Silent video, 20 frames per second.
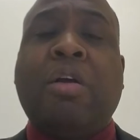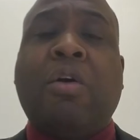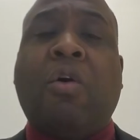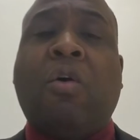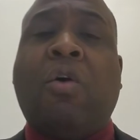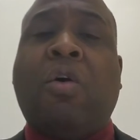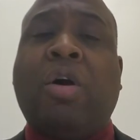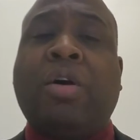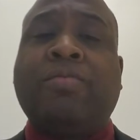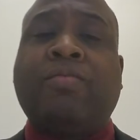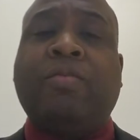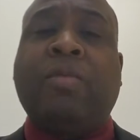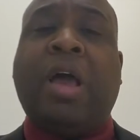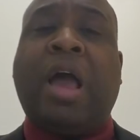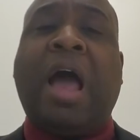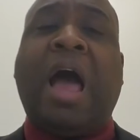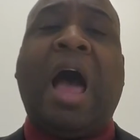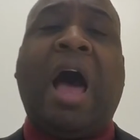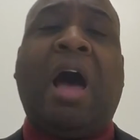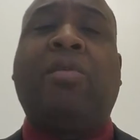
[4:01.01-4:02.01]
on
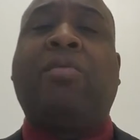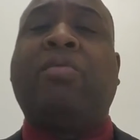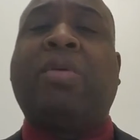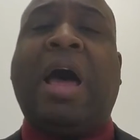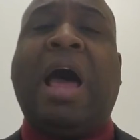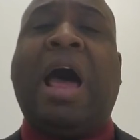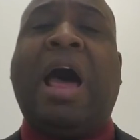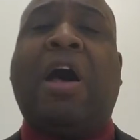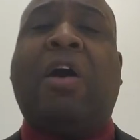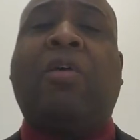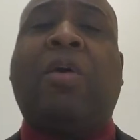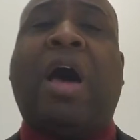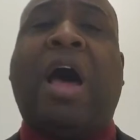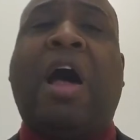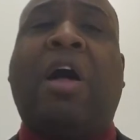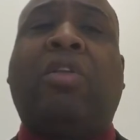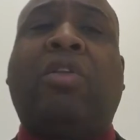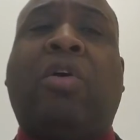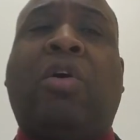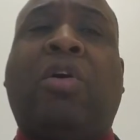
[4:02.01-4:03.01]

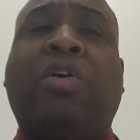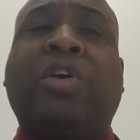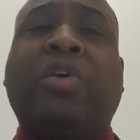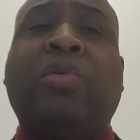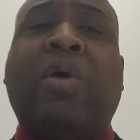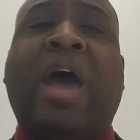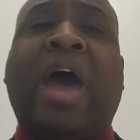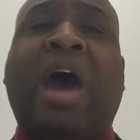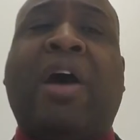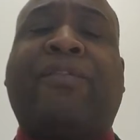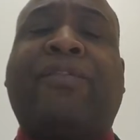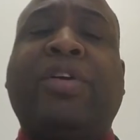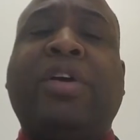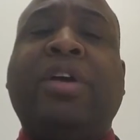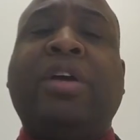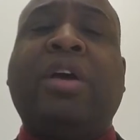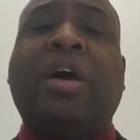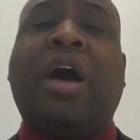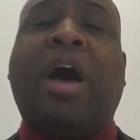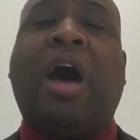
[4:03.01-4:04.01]
how long you have
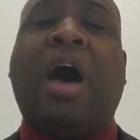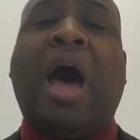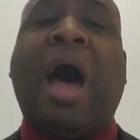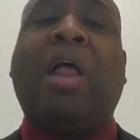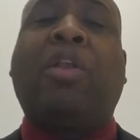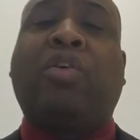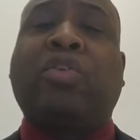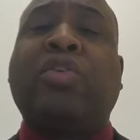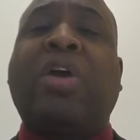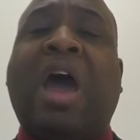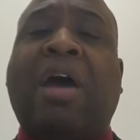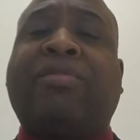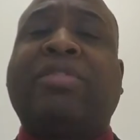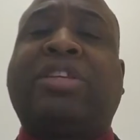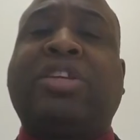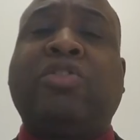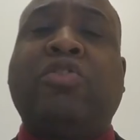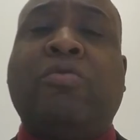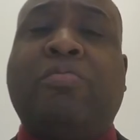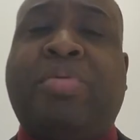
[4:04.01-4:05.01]

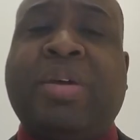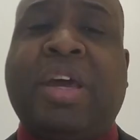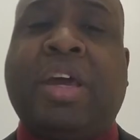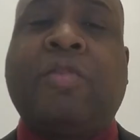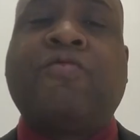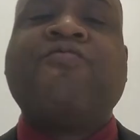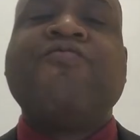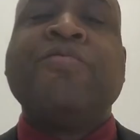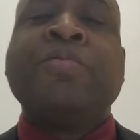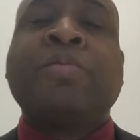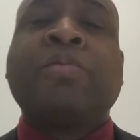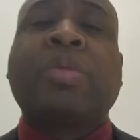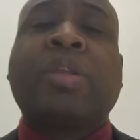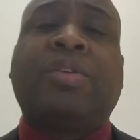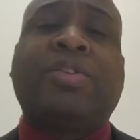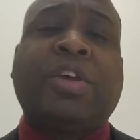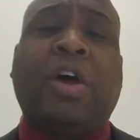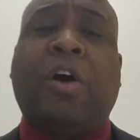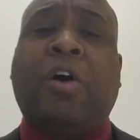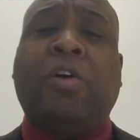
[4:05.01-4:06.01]
until you bid.
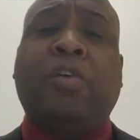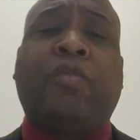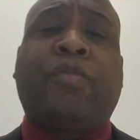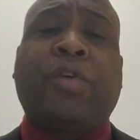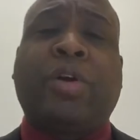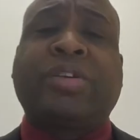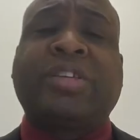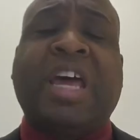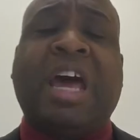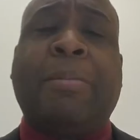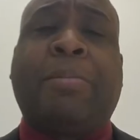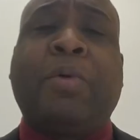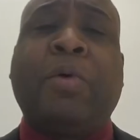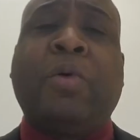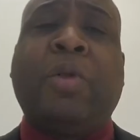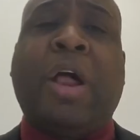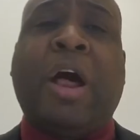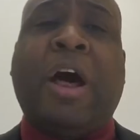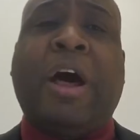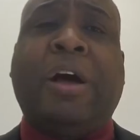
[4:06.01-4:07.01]
So, for
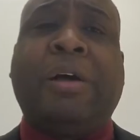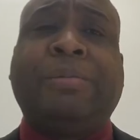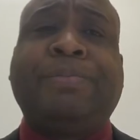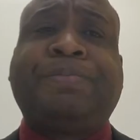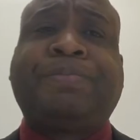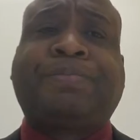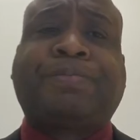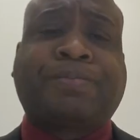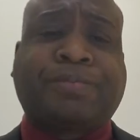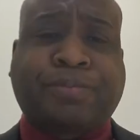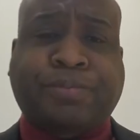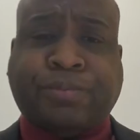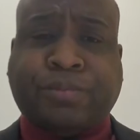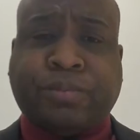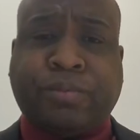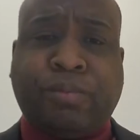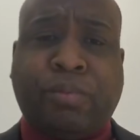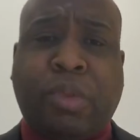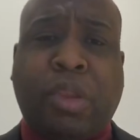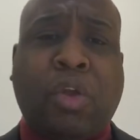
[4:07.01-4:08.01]
example,
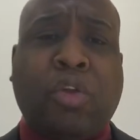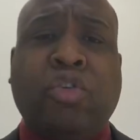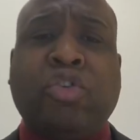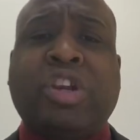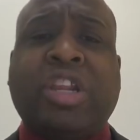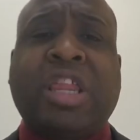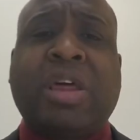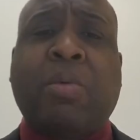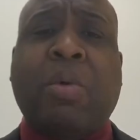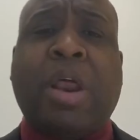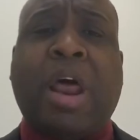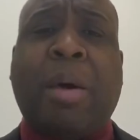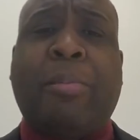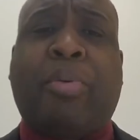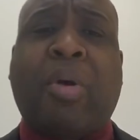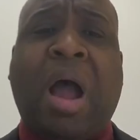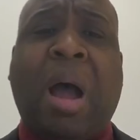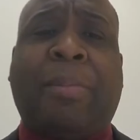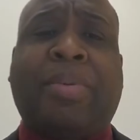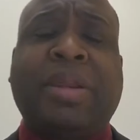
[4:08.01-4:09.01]
usually with HUD
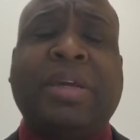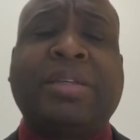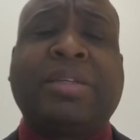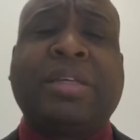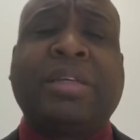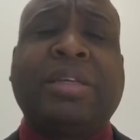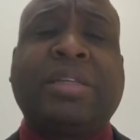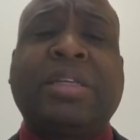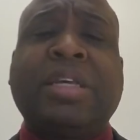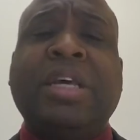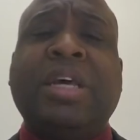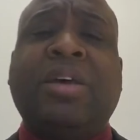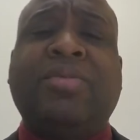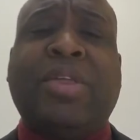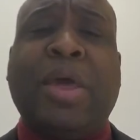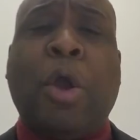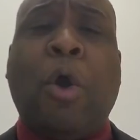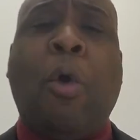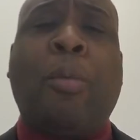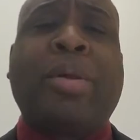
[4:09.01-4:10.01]
properties is
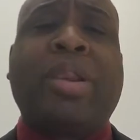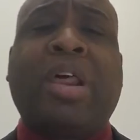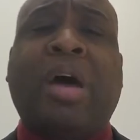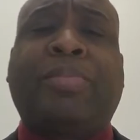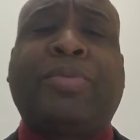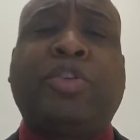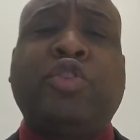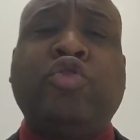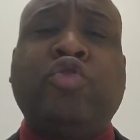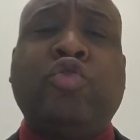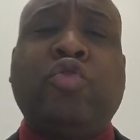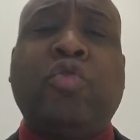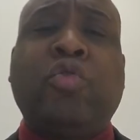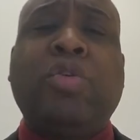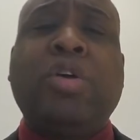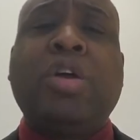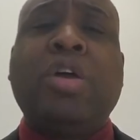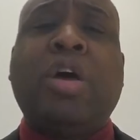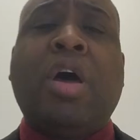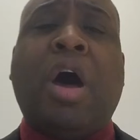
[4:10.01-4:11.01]
they open it up
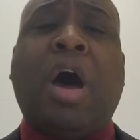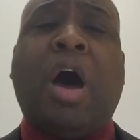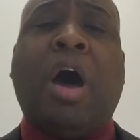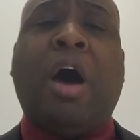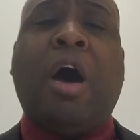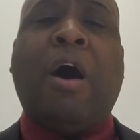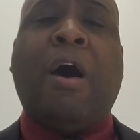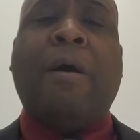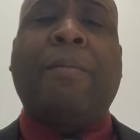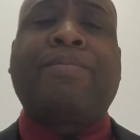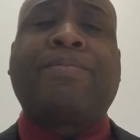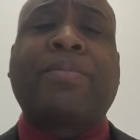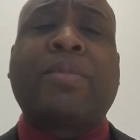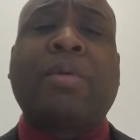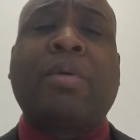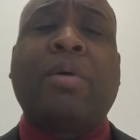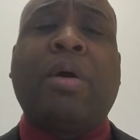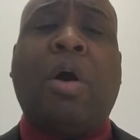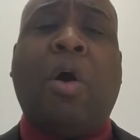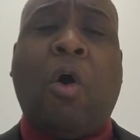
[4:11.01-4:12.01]
to
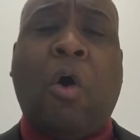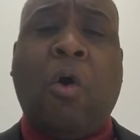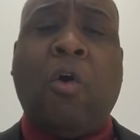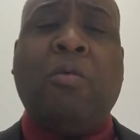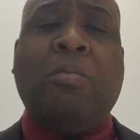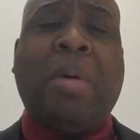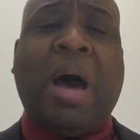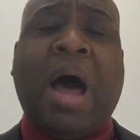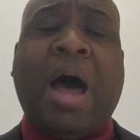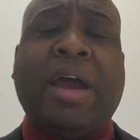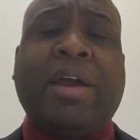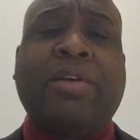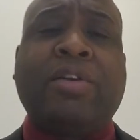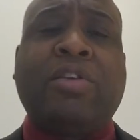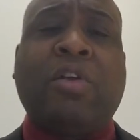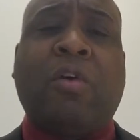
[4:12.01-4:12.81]
home buyer,